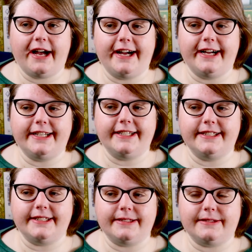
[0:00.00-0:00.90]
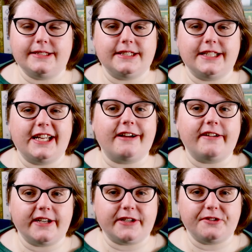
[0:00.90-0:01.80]
and this is an
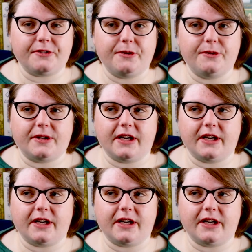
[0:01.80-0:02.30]
area control